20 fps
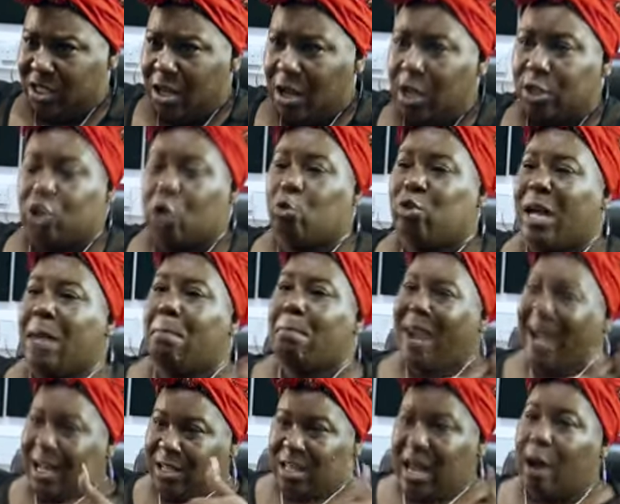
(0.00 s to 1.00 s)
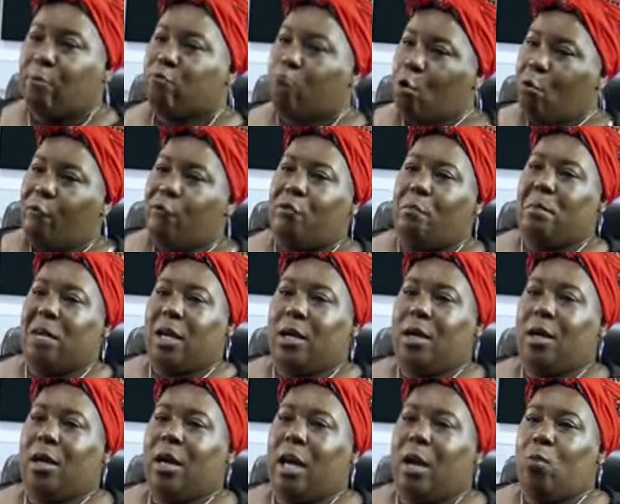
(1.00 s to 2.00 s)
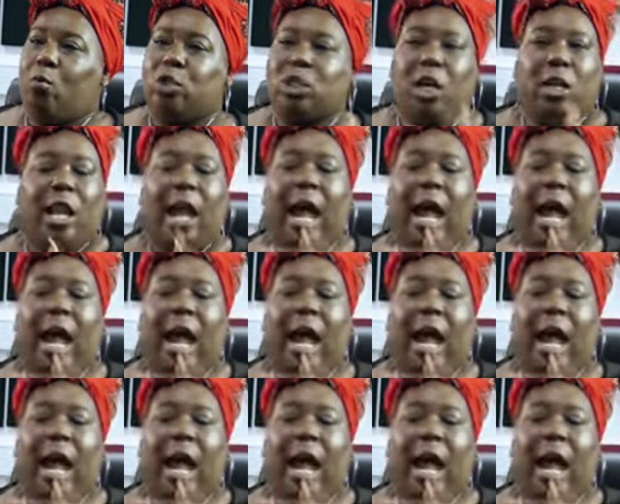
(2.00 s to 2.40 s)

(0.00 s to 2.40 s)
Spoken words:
So they made that role for me. It wasn't